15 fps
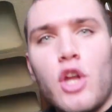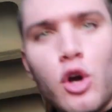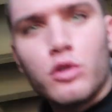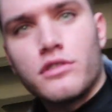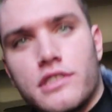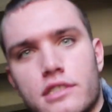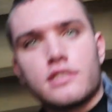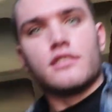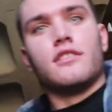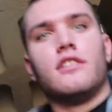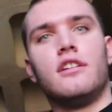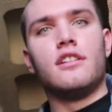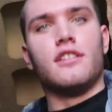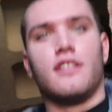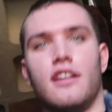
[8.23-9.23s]
news!
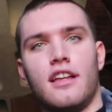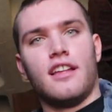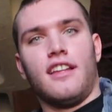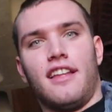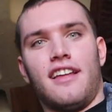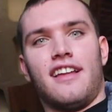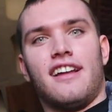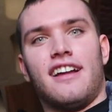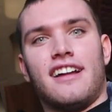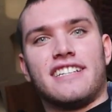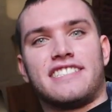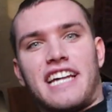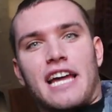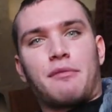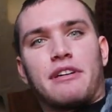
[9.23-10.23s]

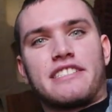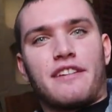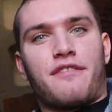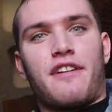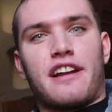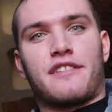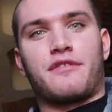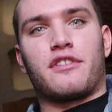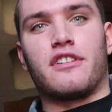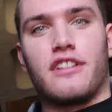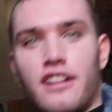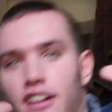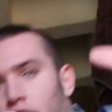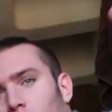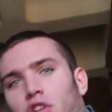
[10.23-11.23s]
Sideways effects
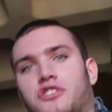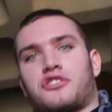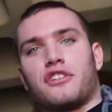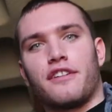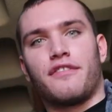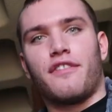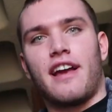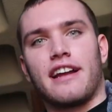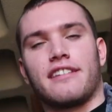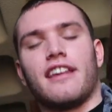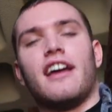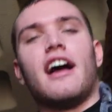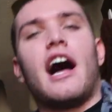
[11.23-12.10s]
for Ultra Effect.